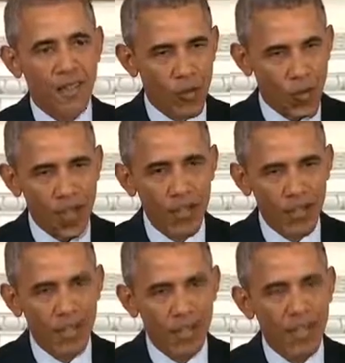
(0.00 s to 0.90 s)
and
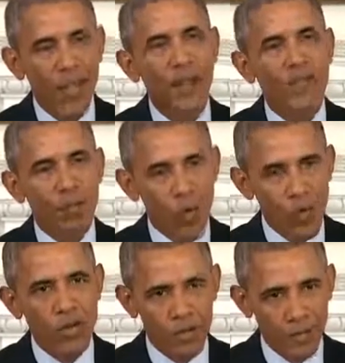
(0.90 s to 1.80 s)
Iran have
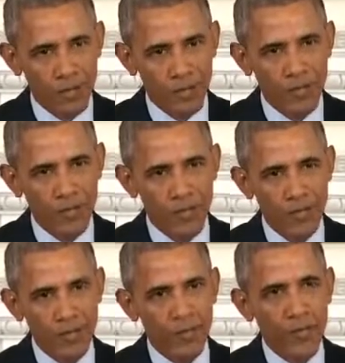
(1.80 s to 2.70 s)
supported him
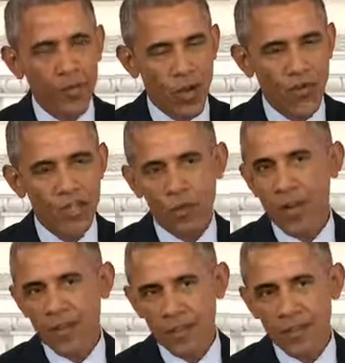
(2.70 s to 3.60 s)
throughout this
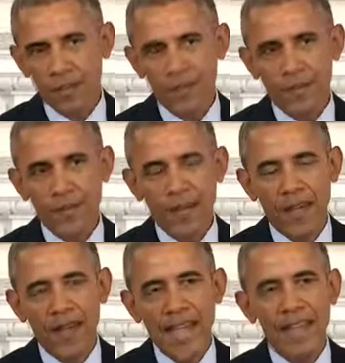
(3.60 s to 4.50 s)
process.
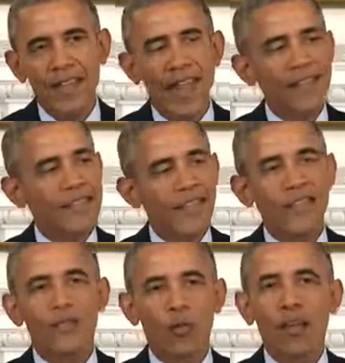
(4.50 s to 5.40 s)
And in that
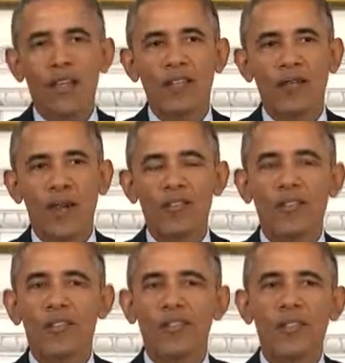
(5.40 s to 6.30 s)
sense, what
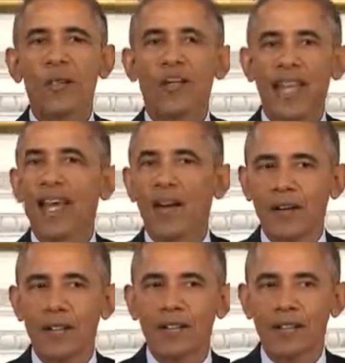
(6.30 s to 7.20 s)
Russia is doing
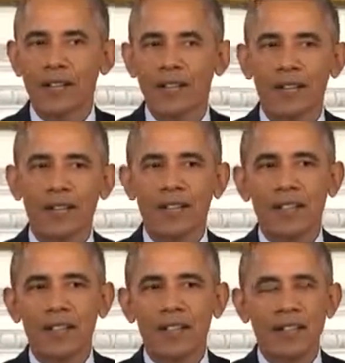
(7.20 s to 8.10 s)
now
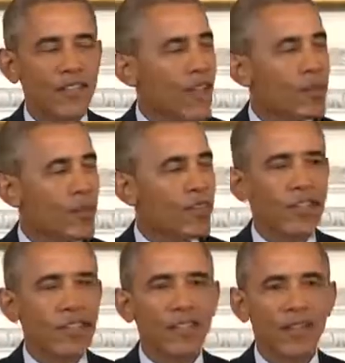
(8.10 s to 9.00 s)
is not
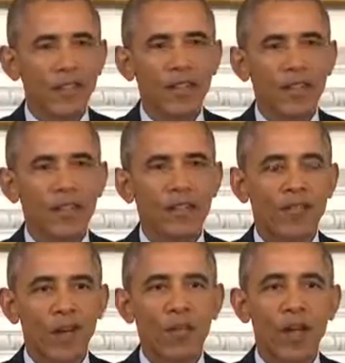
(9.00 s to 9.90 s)
particularly different
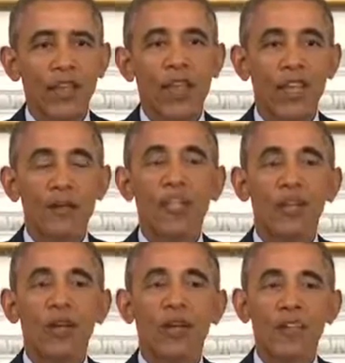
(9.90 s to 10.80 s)
from what they had
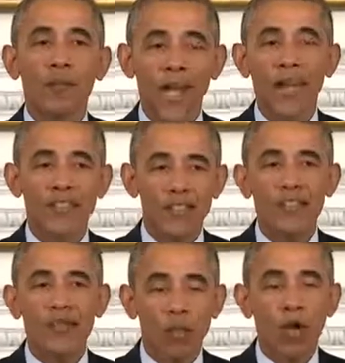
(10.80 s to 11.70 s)
been doing in the past.
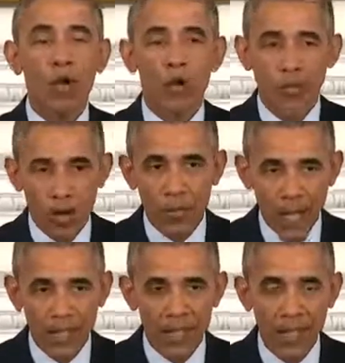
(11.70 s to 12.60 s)
They're just more overt
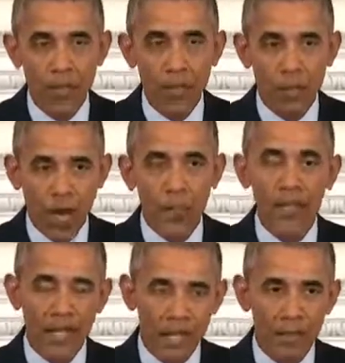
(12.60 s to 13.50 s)
about it. They've been
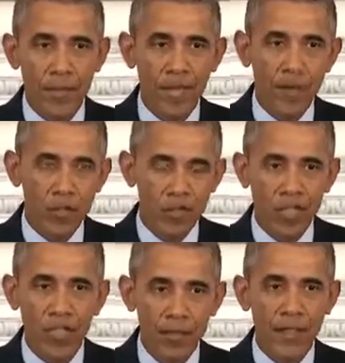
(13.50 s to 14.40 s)
propping up a
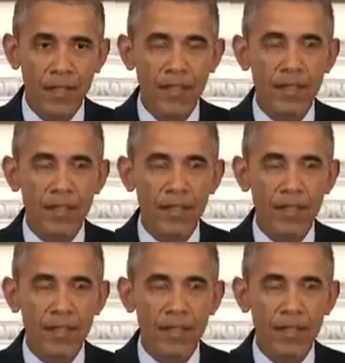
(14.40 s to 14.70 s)
regime